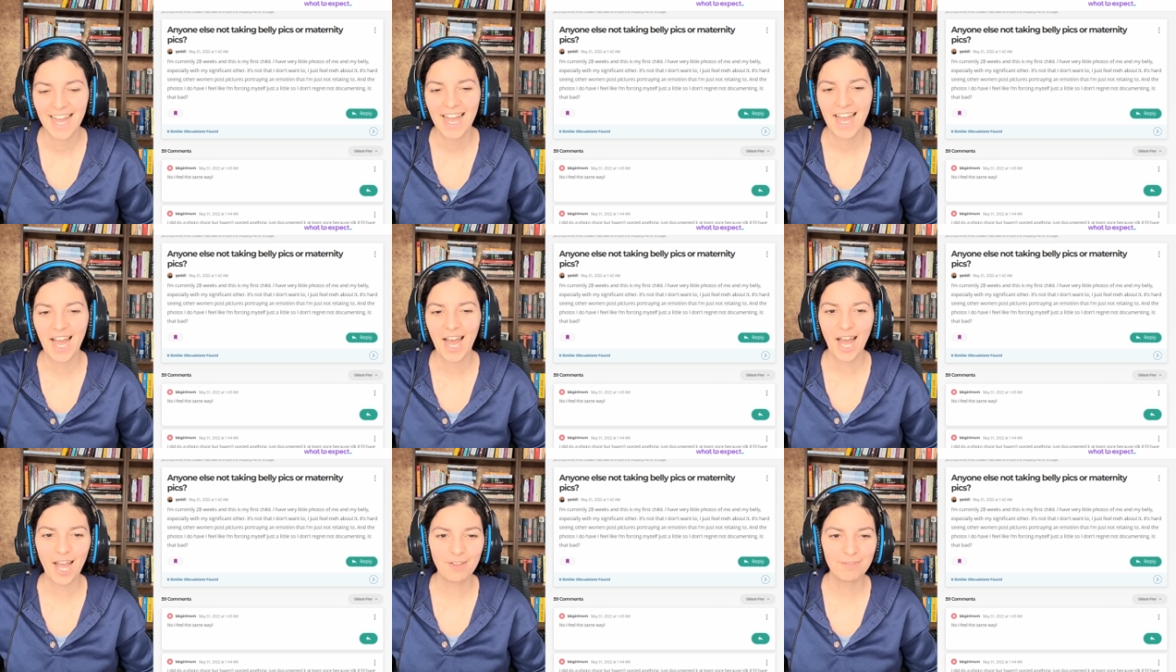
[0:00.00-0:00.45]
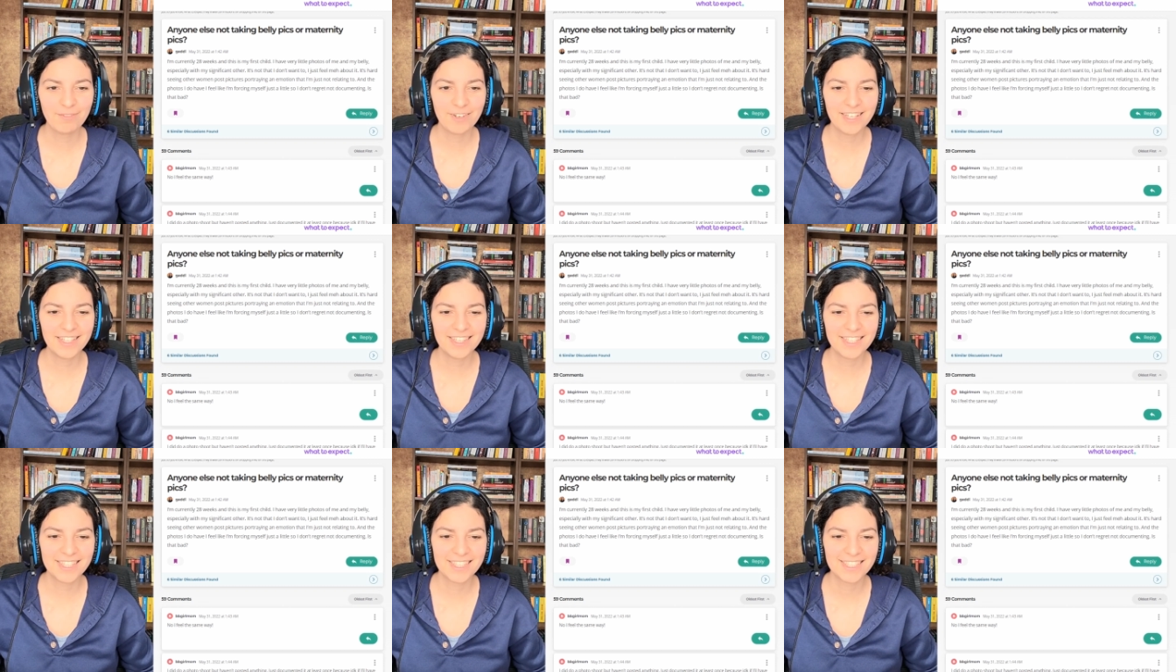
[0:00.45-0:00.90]
I
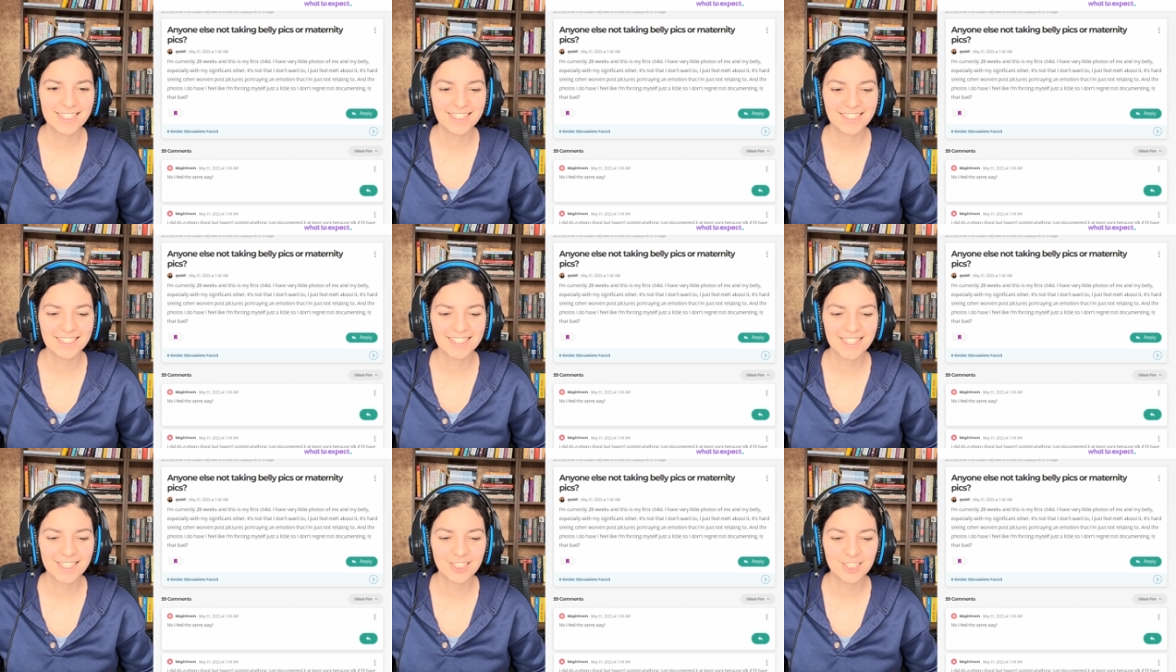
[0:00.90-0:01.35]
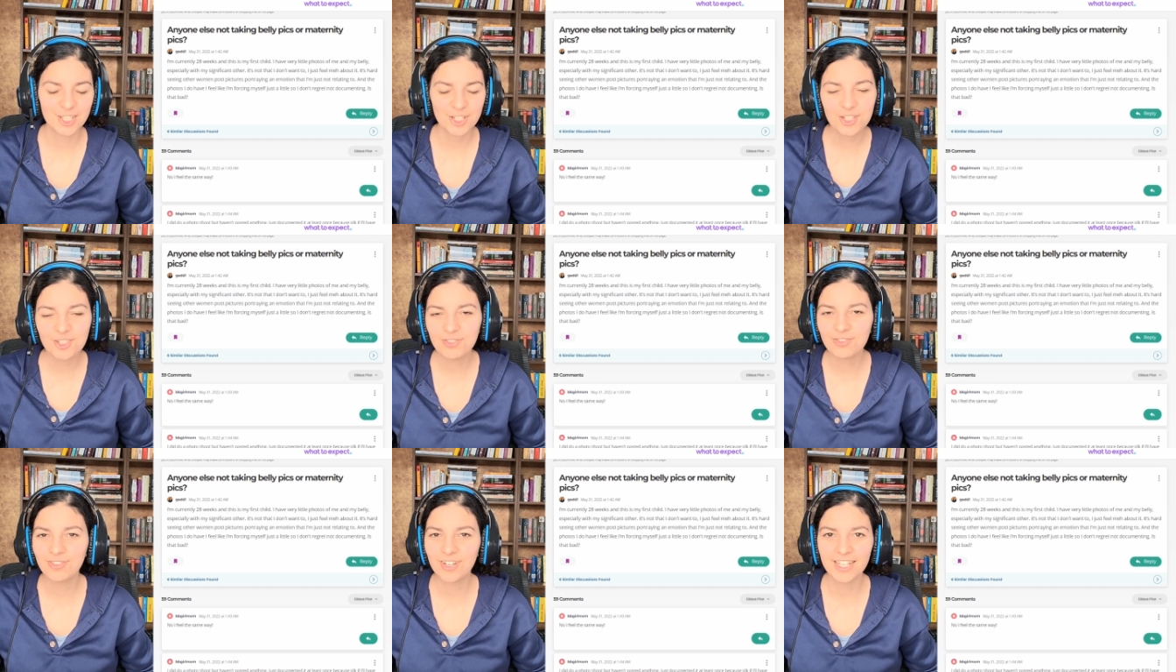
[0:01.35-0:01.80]
find this such
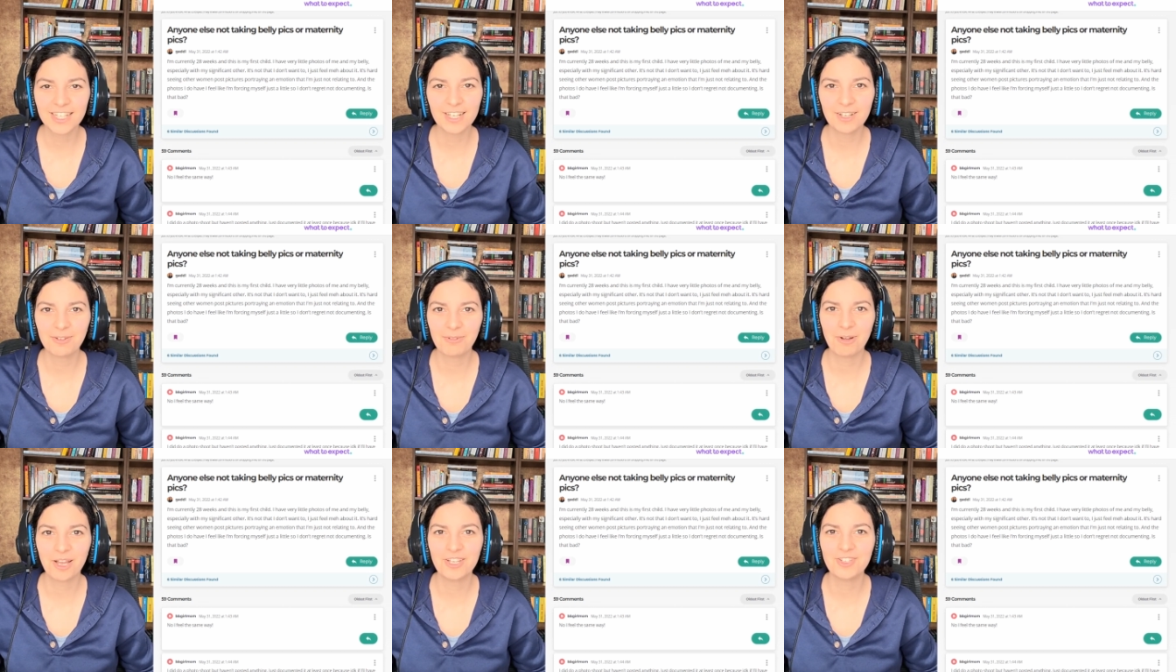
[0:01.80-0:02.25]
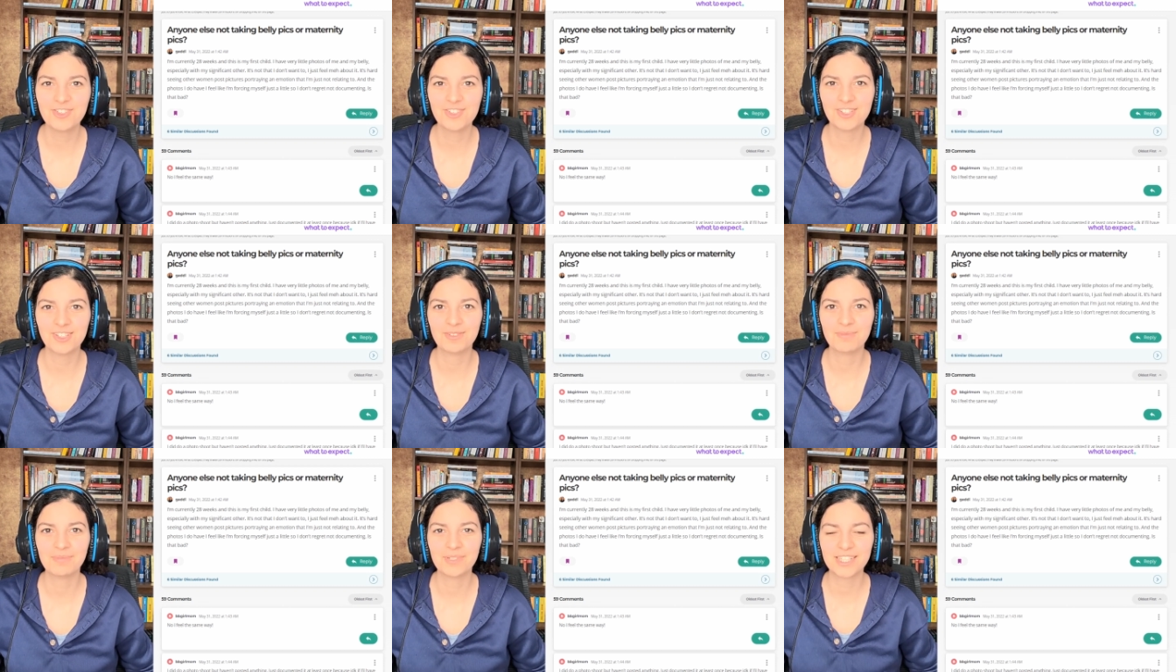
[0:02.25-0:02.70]
a funny
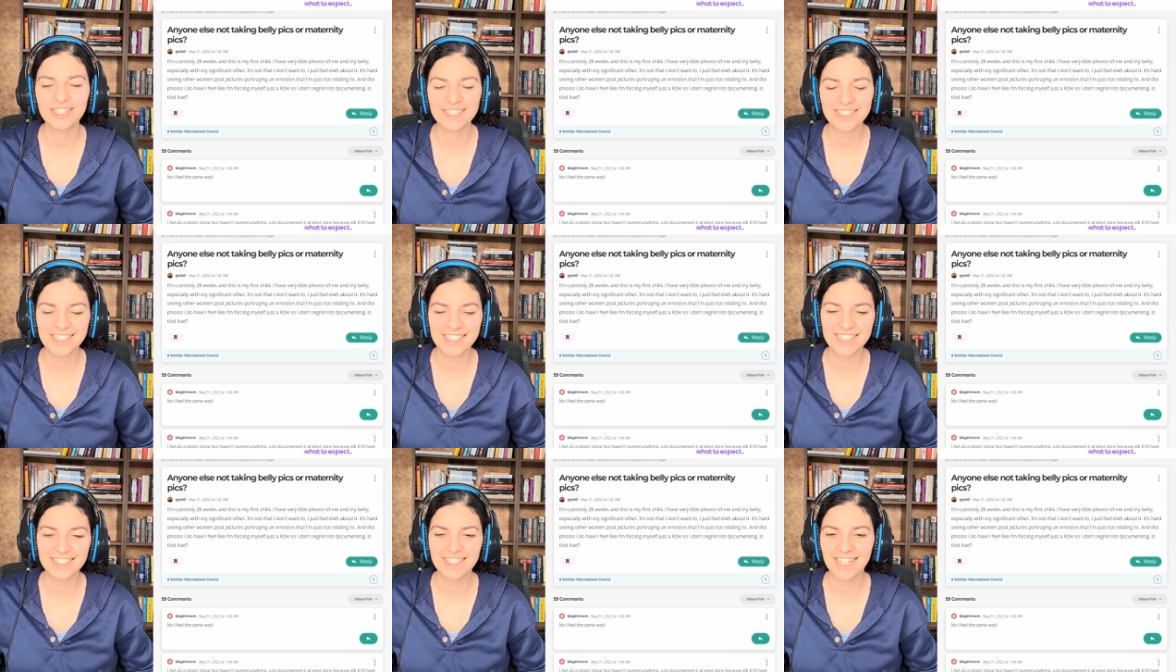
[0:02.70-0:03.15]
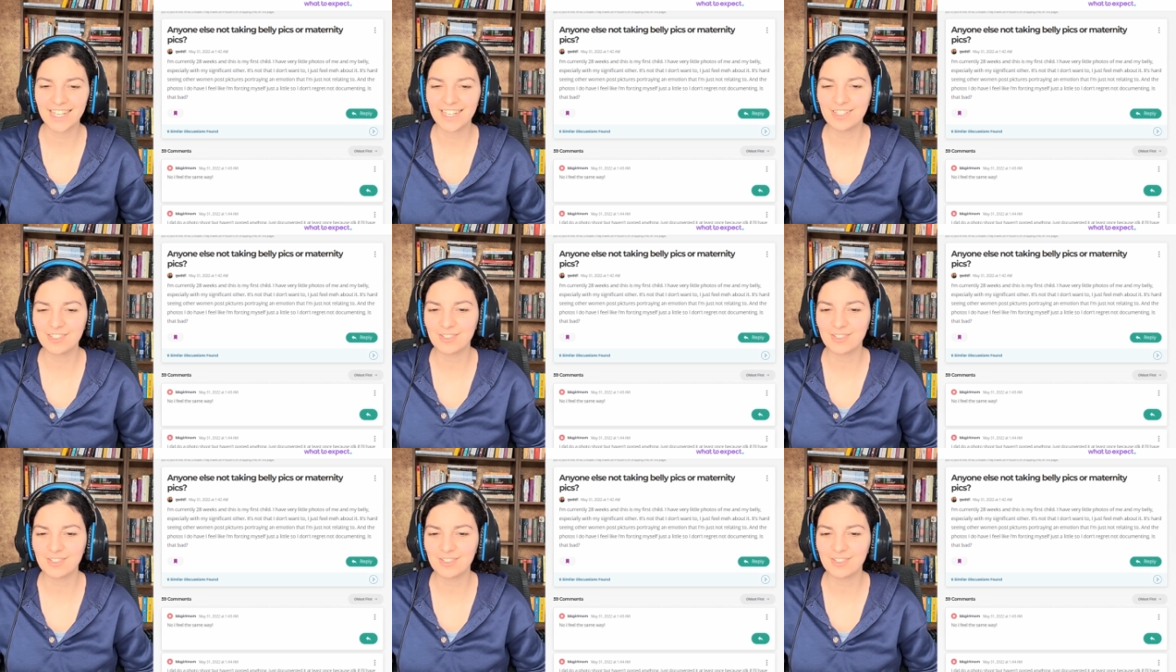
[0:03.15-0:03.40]
question because the desire